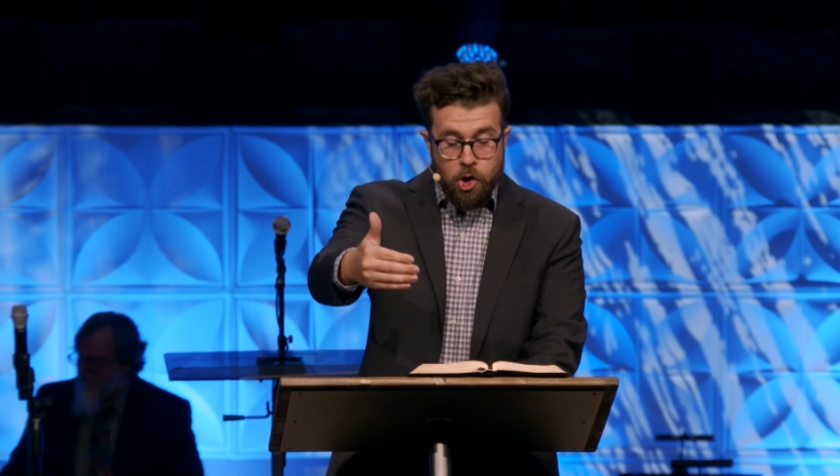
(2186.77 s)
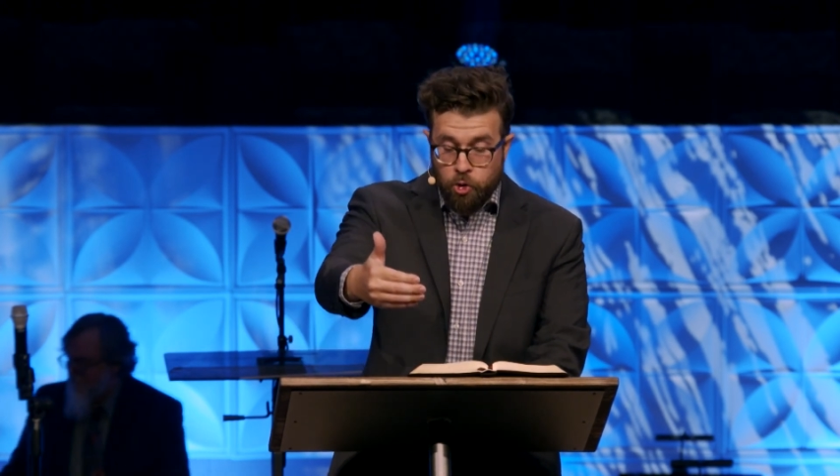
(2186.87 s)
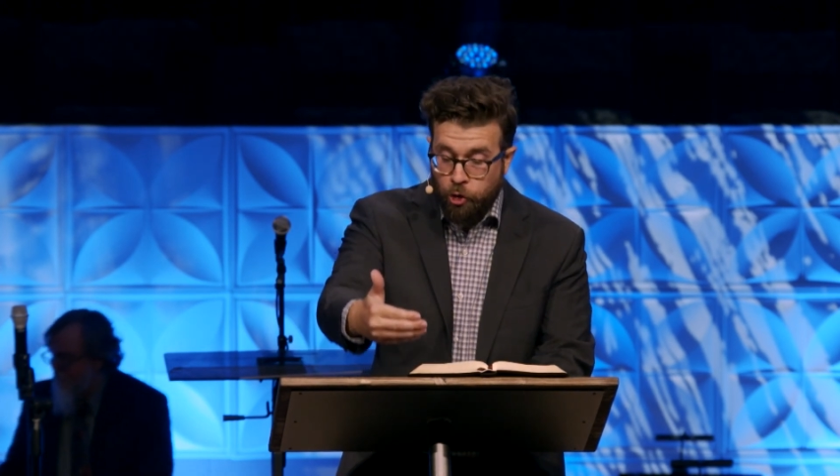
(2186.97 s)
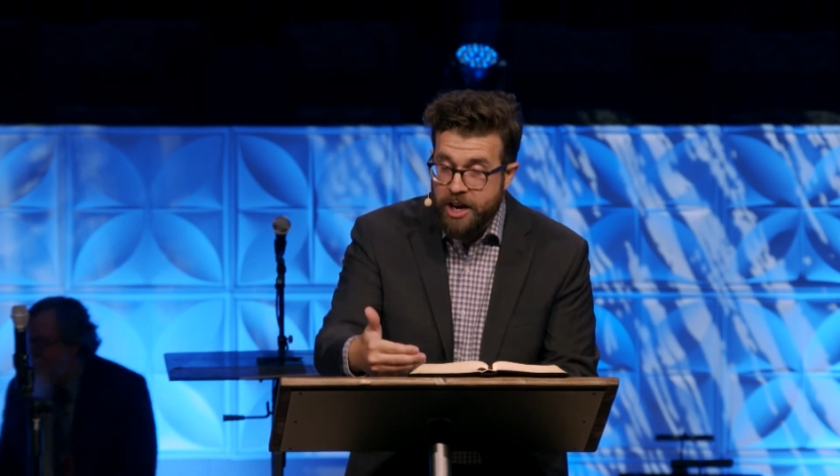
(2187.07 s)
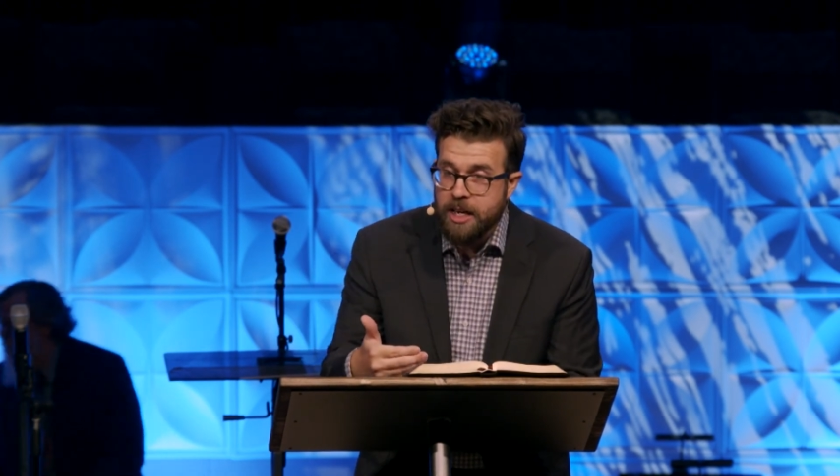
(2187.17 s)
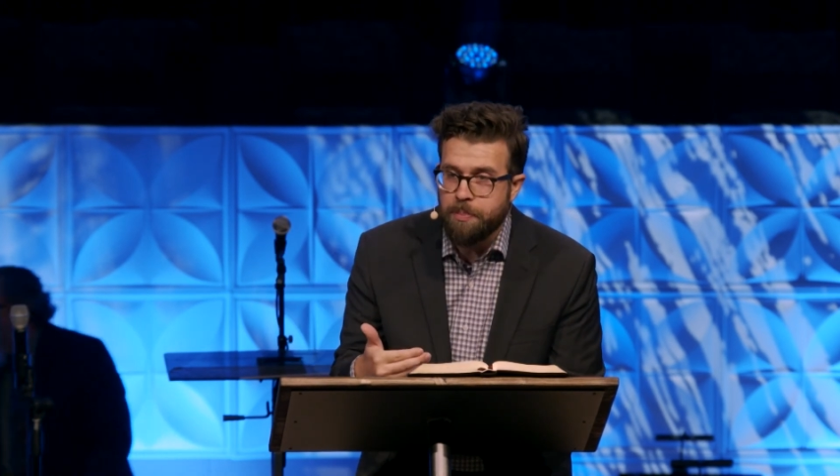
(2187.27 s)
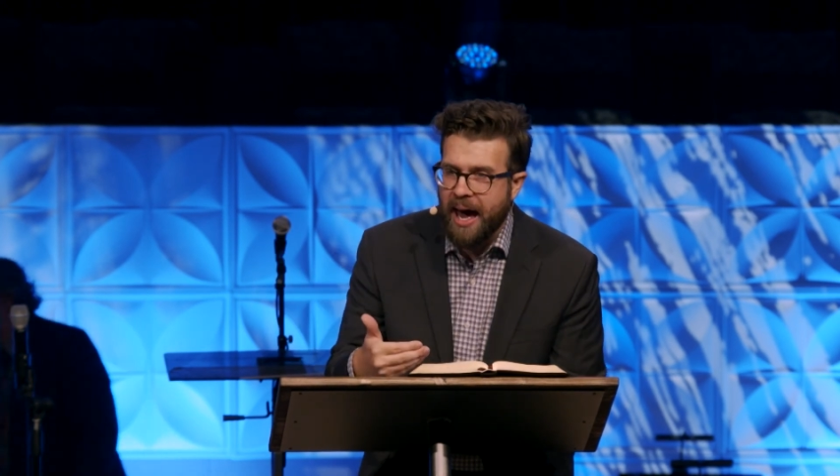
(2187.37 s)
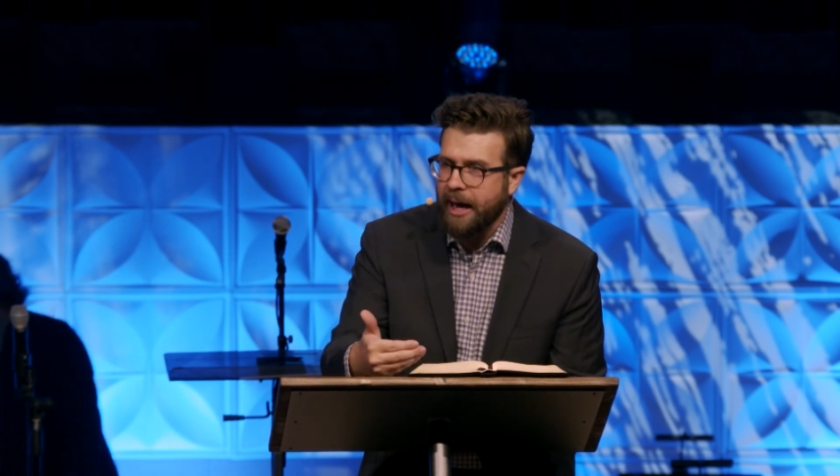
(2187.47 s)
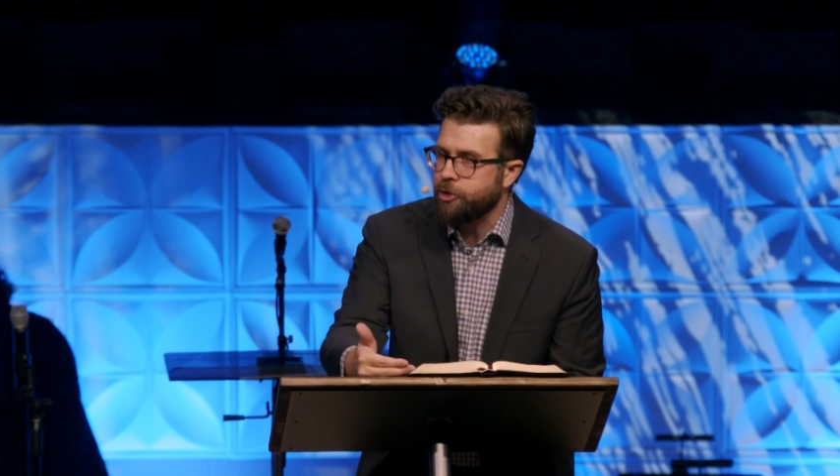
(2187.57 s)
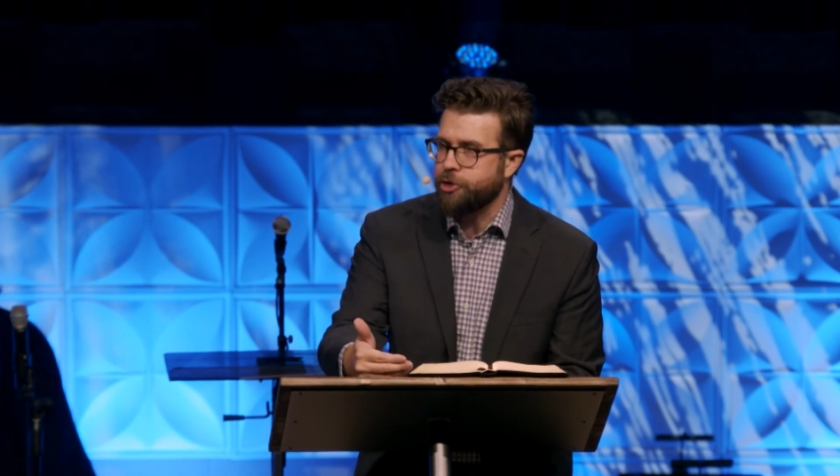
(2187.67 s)
Read
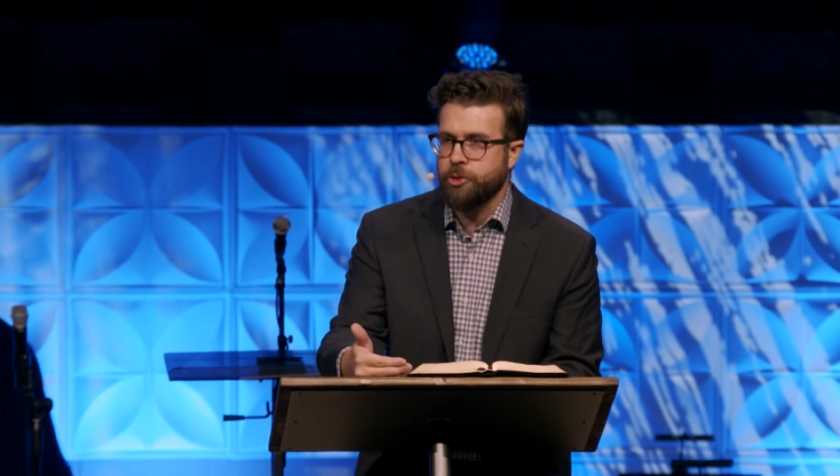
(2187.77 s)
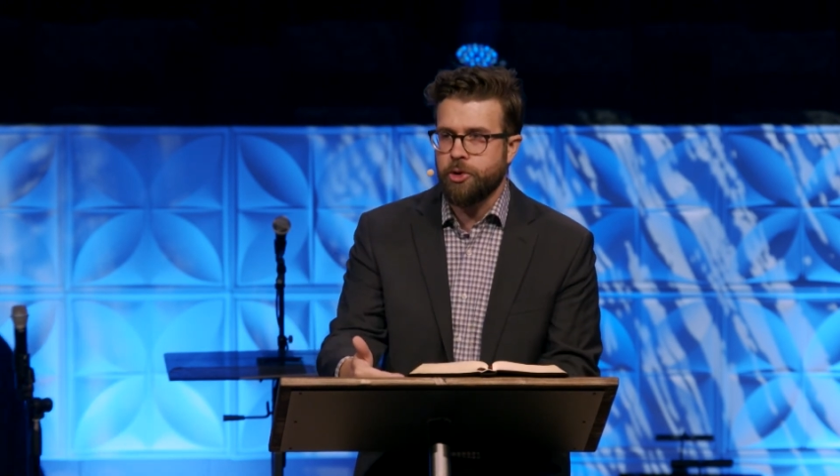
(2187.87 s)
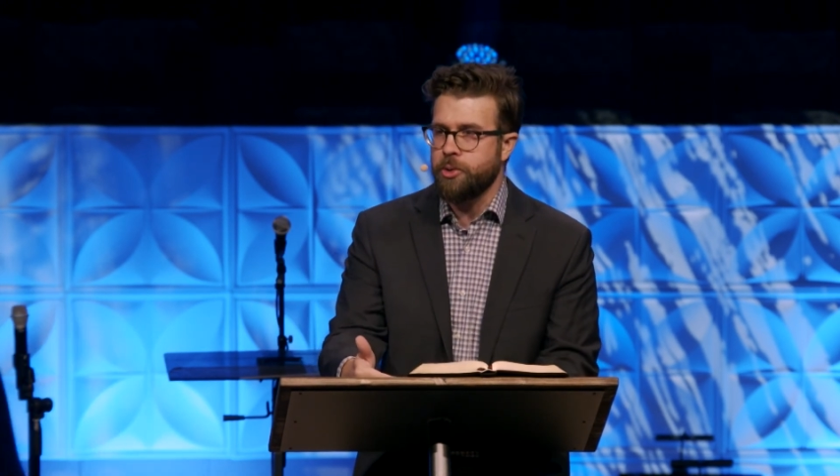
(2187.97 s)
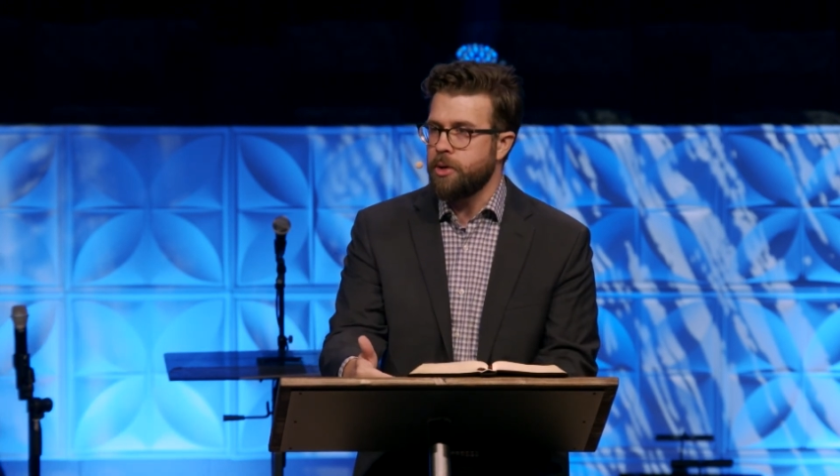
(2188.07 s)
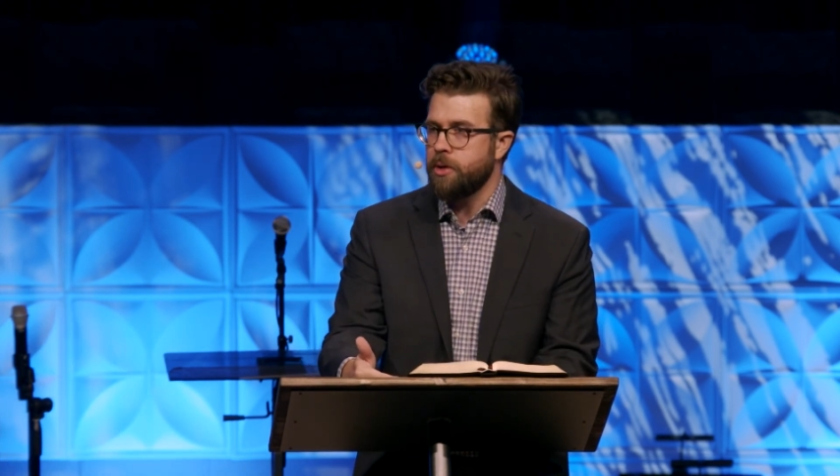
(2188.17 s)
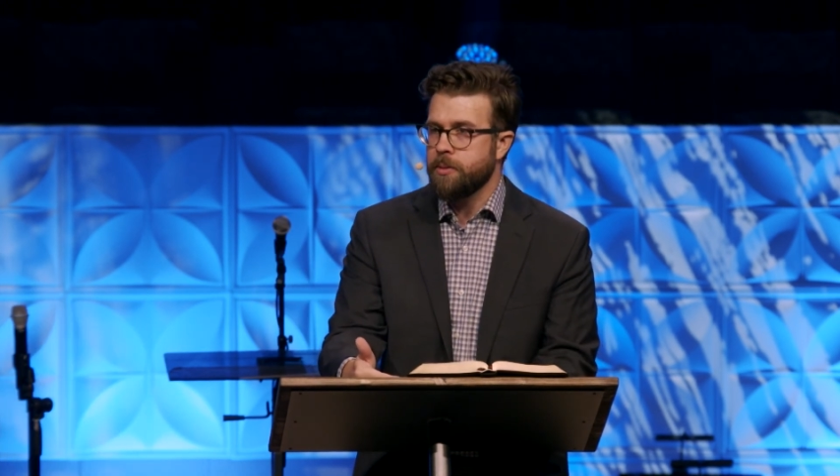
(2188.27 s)
back through.